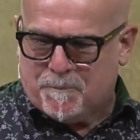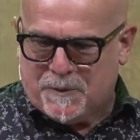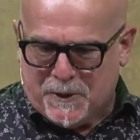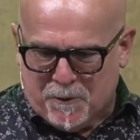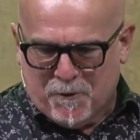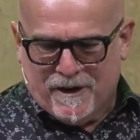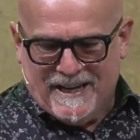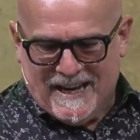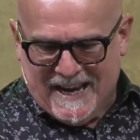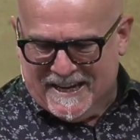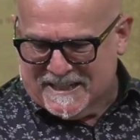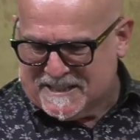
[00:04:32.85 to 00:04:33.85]
purity,
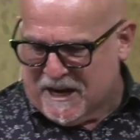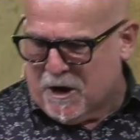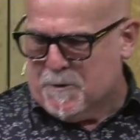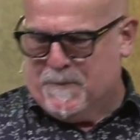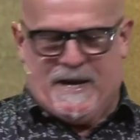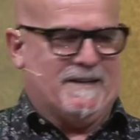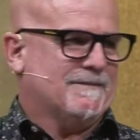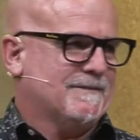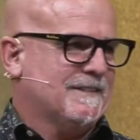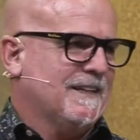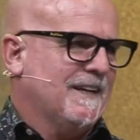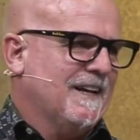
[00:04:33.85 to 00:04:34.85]
and atonement.
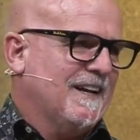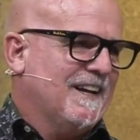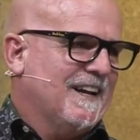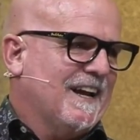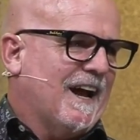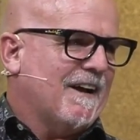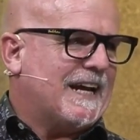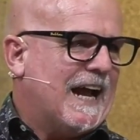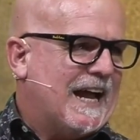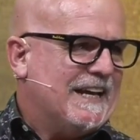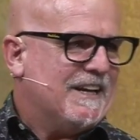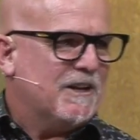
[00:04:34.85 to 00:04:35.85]
Okay, you